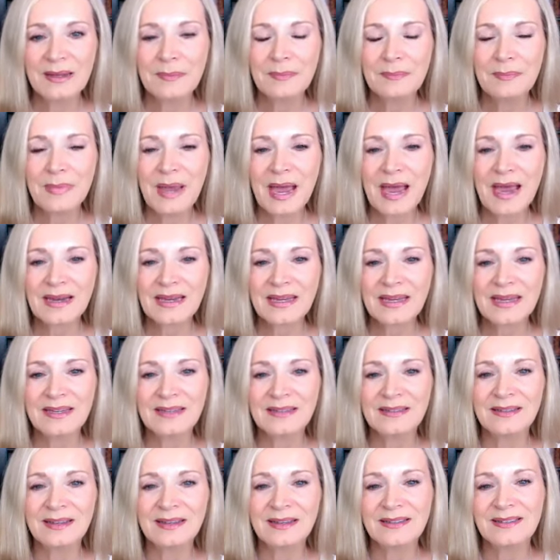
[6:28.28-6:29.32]
back
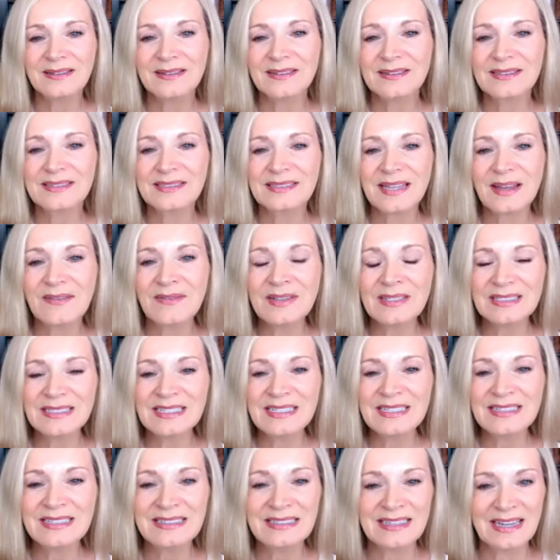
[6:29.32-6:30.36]
in
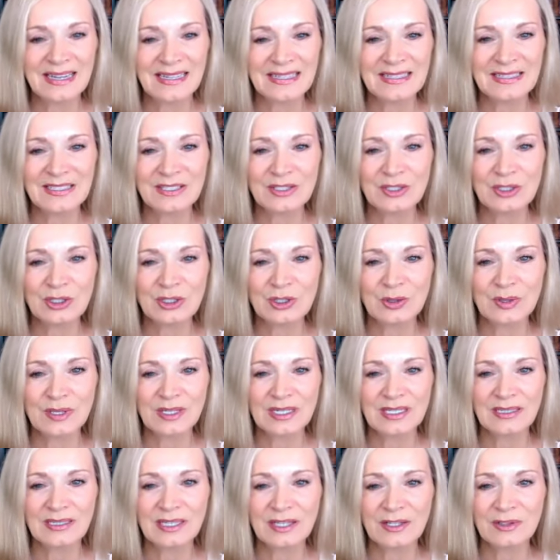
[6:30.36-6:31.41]
1792 in
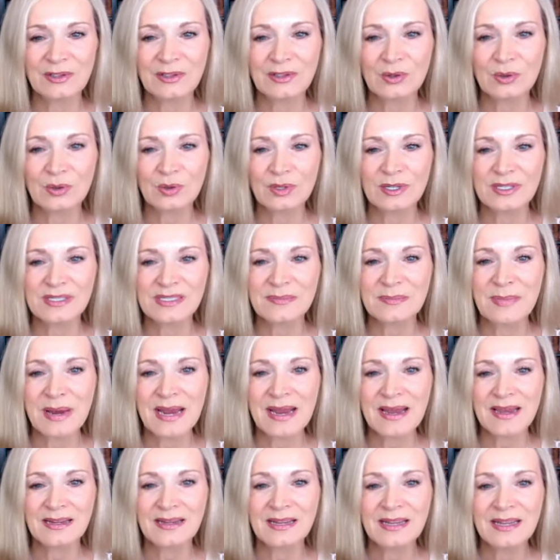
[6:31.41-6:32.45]
a letter to Horace
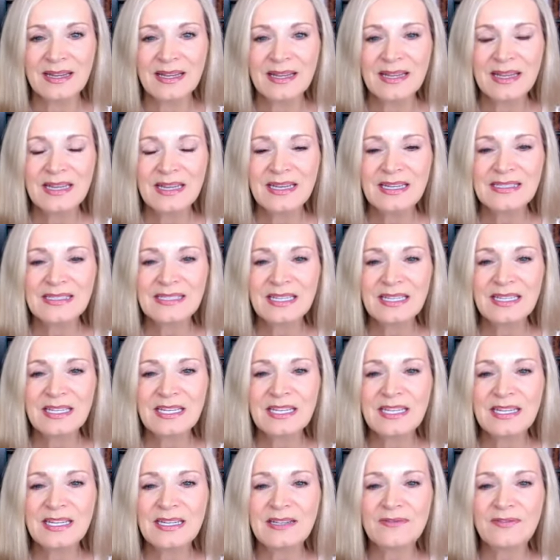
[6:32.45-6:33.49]
Mann. He said
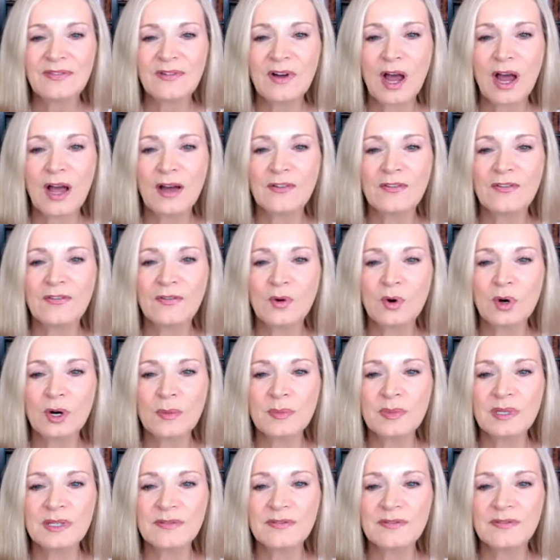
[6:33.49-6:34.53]
he uh,
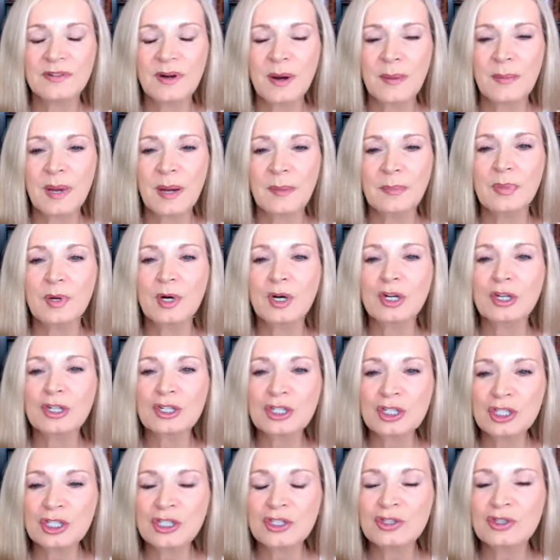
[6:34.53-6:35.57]
formed it from a
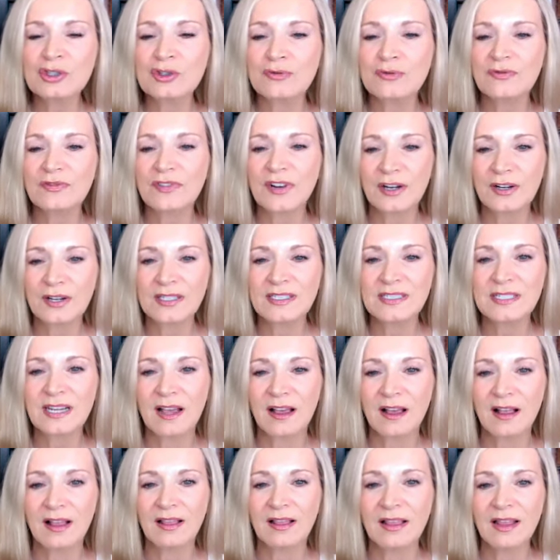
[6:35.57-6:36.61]
Persian fairy
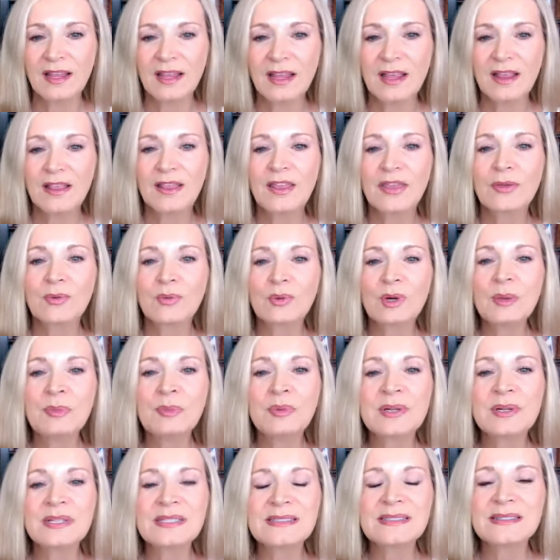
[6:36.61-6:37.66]
tale, The Three
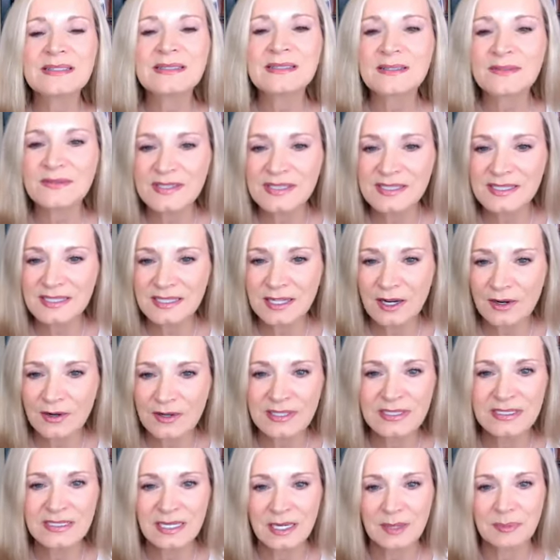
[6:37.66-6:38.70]
Princes of
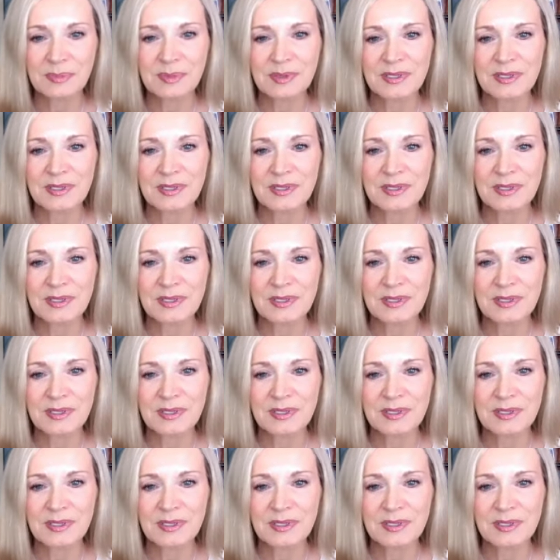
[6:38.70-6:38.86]
Serendip.